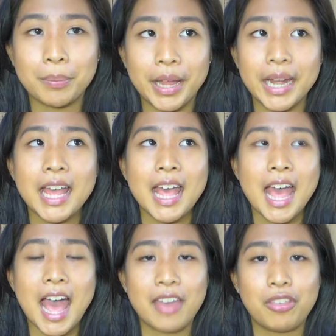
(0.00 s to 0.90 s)
But
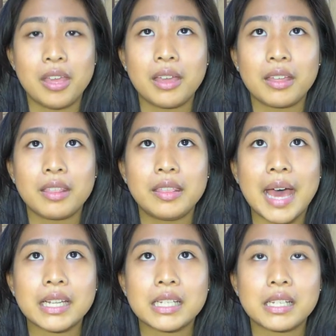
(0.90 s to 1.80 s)
I think
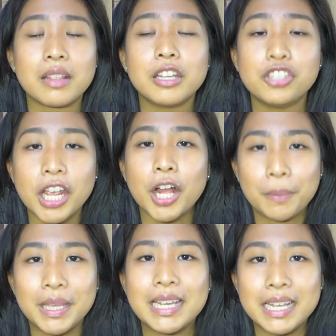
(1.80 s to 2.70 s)
that's the
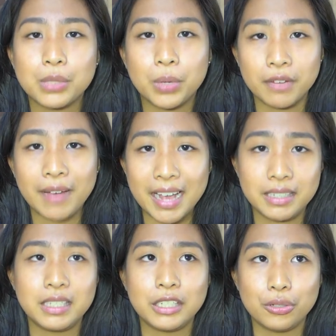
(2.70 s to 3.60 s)
JLP is one of
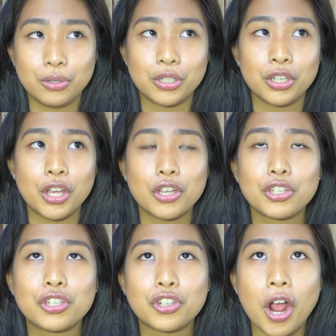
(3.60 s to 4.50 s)
ICU's
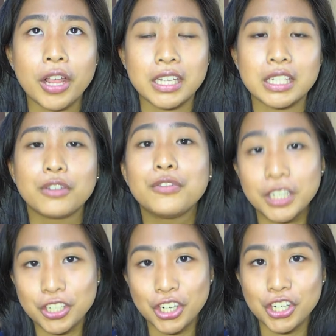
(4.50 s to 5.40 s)
strongest
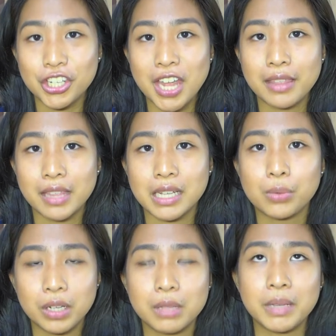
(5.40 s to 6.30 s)
features, and that's
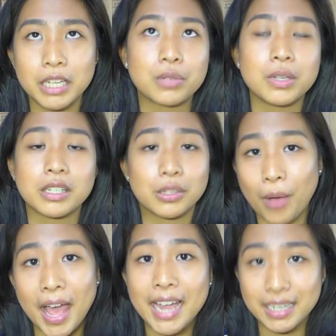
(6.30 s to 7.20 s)
one of the biggest reasons
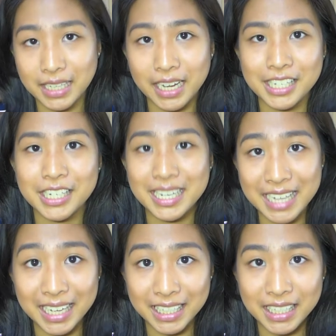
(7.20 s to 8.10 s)
why I decided to
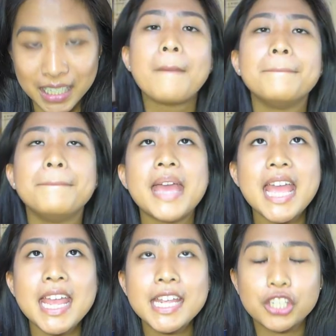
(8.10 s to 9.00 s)
attend it.
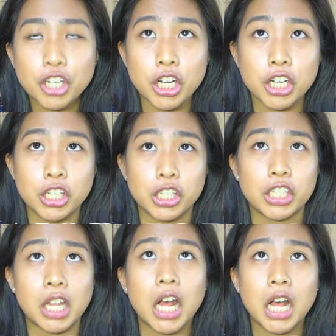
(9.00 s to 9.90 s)
Majors!
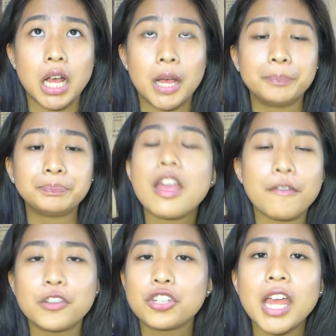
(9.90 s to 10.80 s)

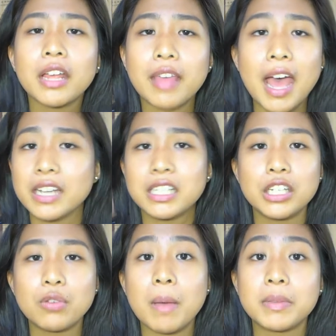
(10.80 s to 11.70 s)
If you check the
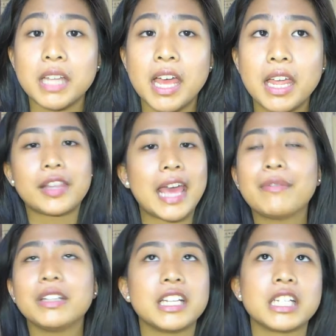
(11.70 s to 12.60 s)
ICU website, they have
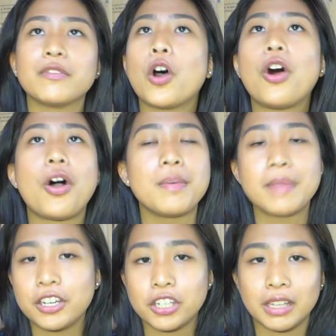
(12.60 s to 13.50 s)
a list of all the
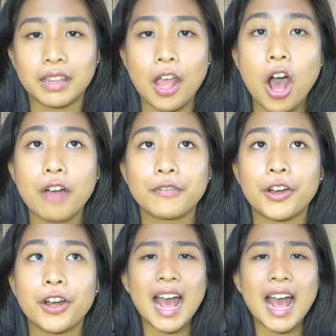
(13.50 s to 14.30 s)
majors that they offer.